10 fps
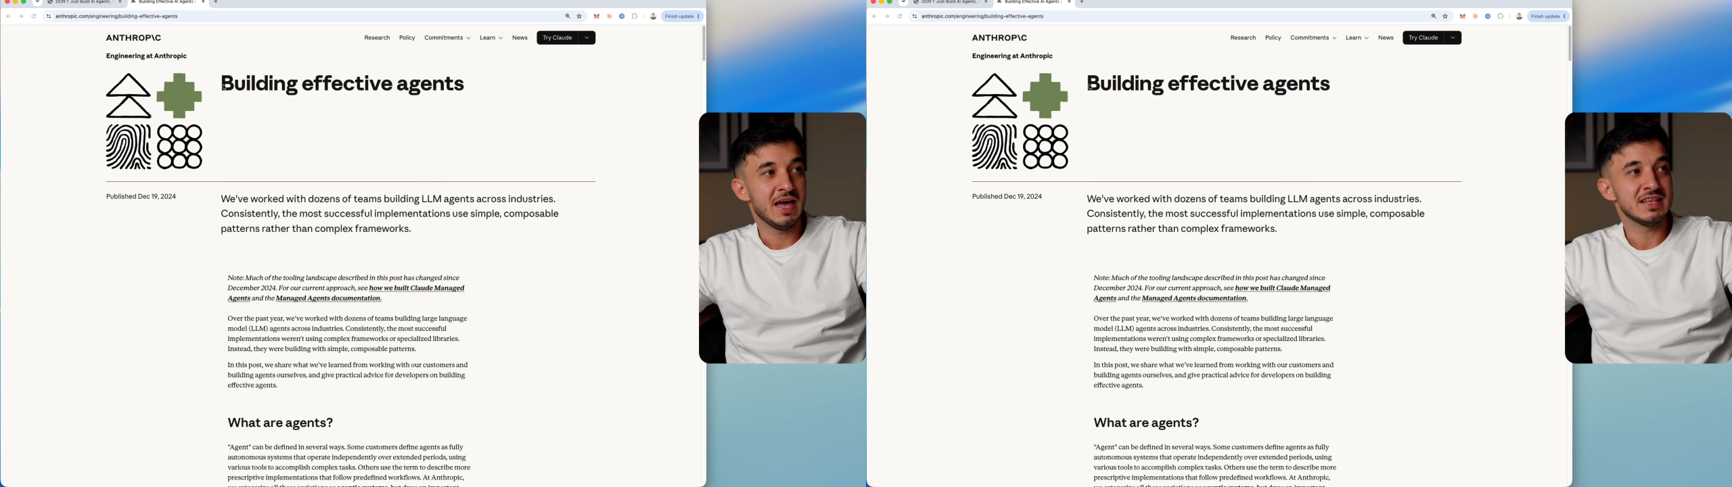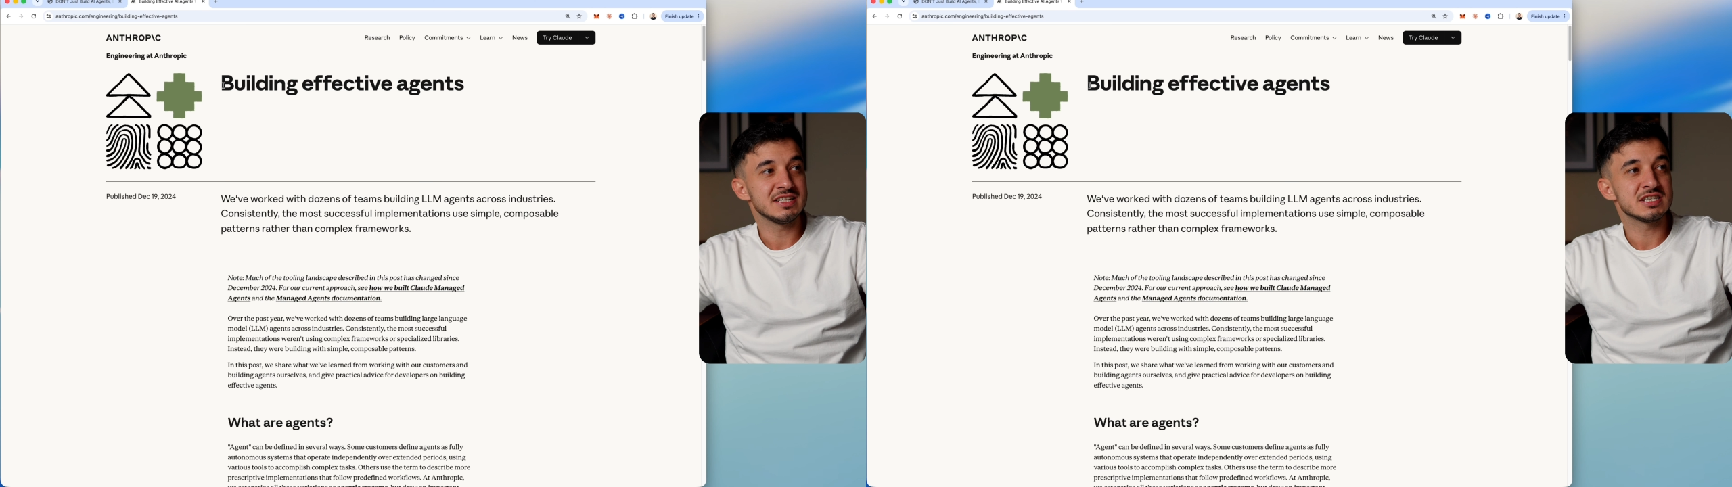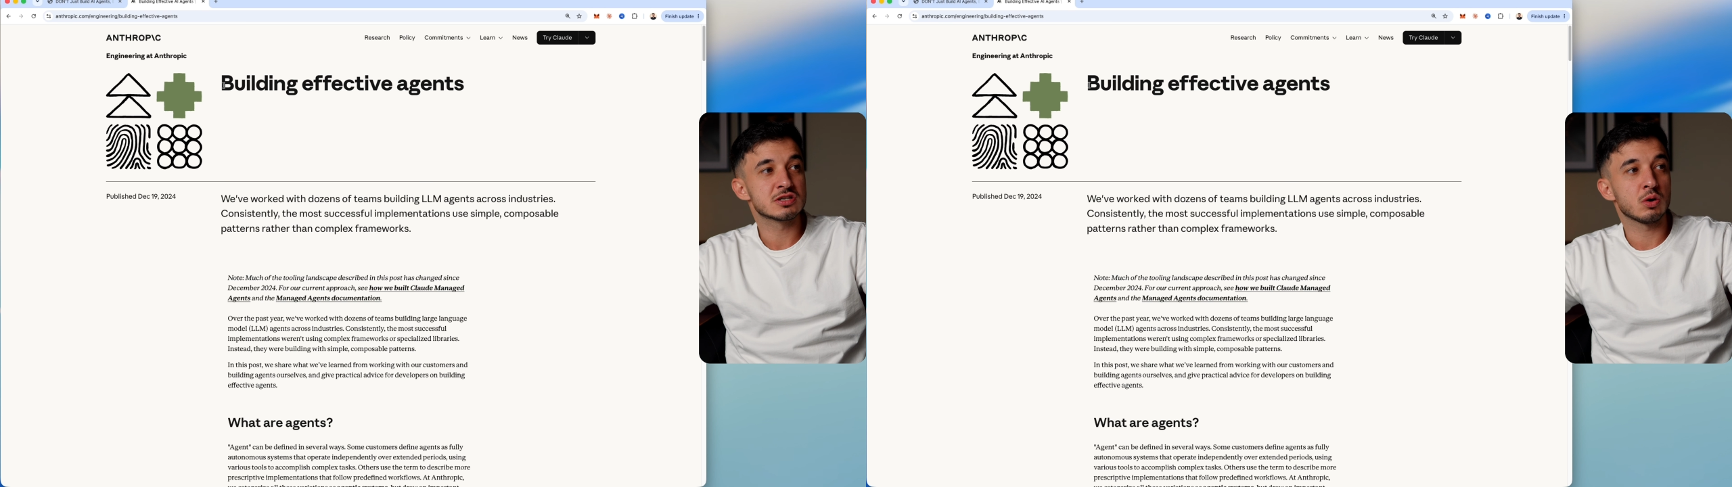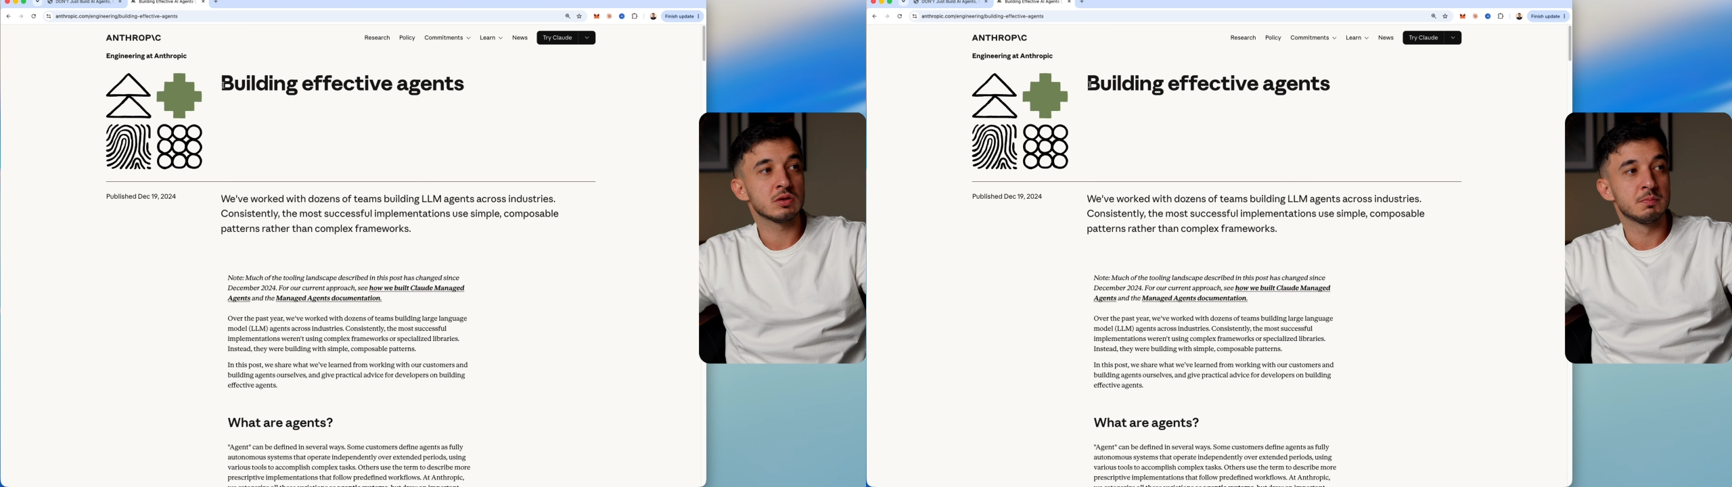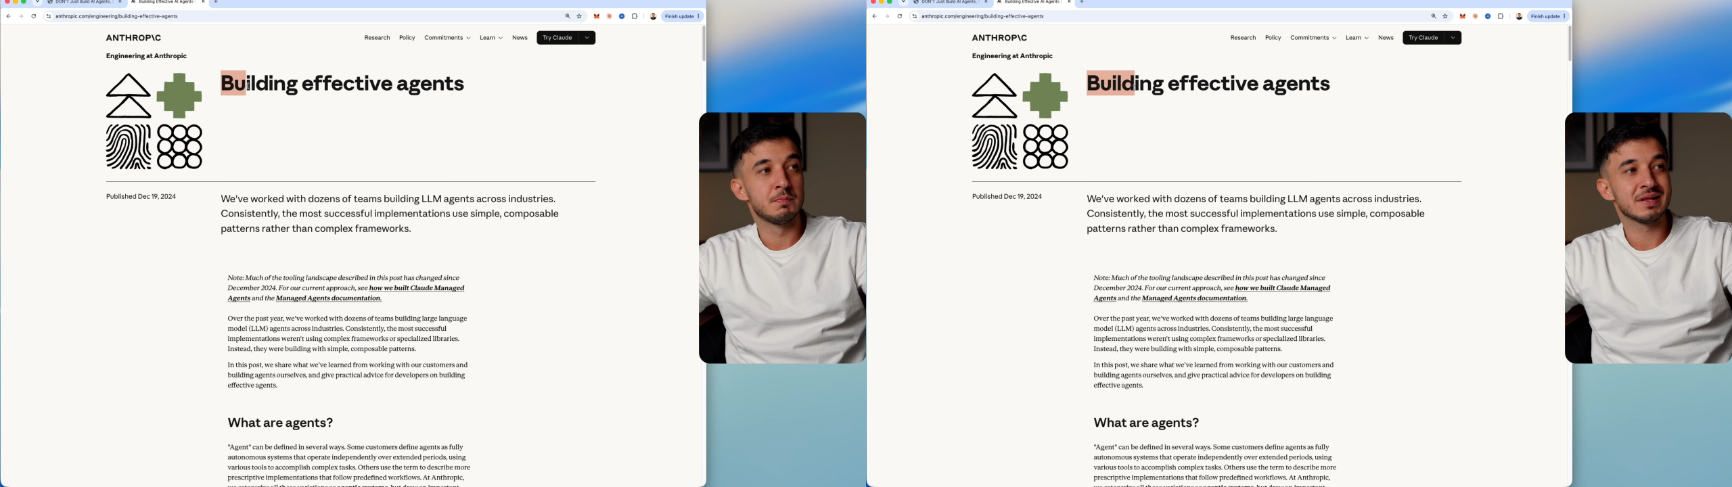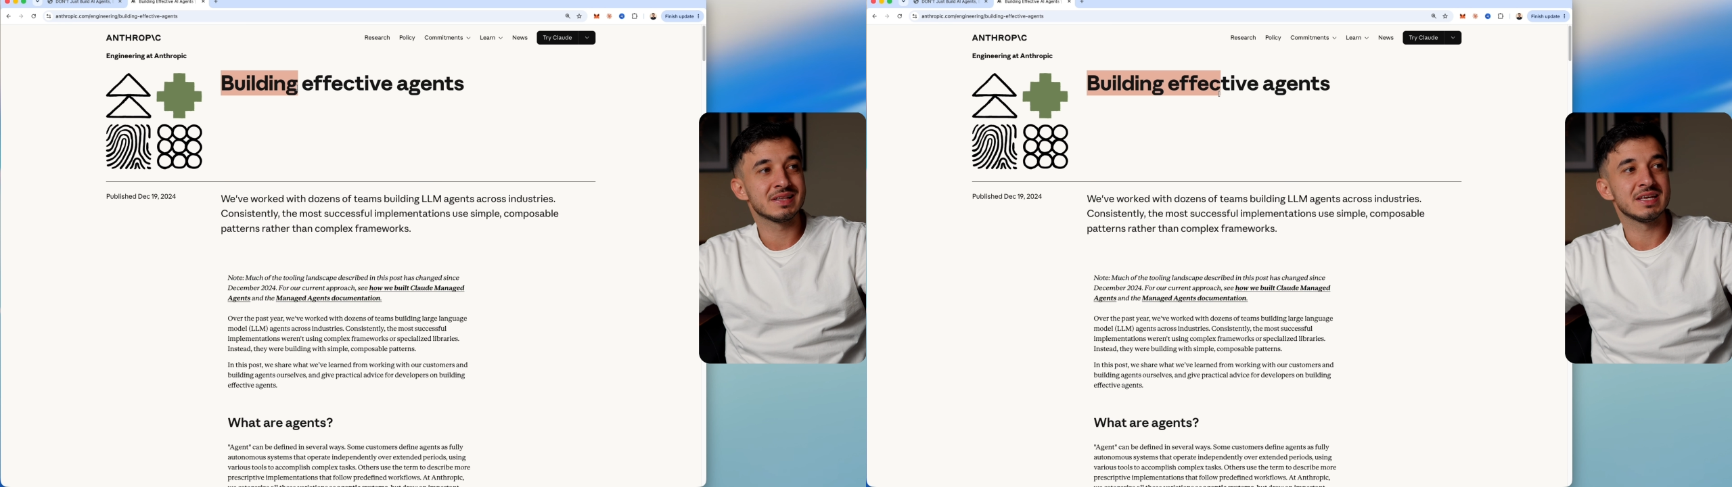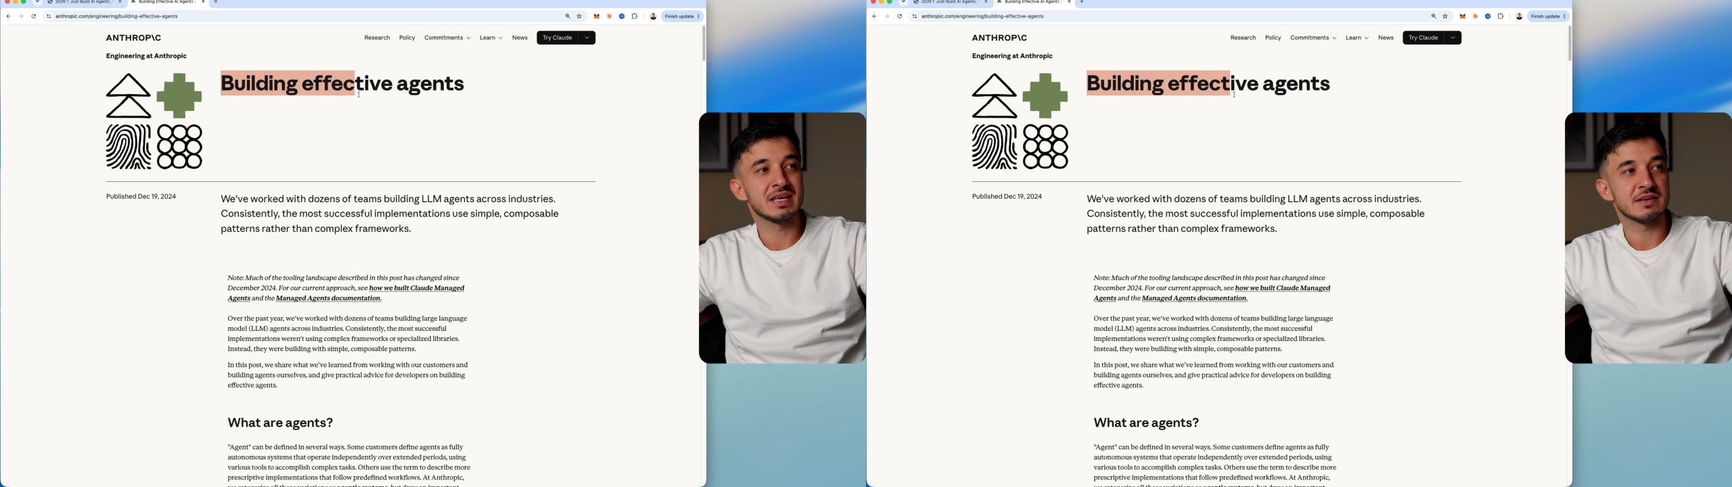And this is called Building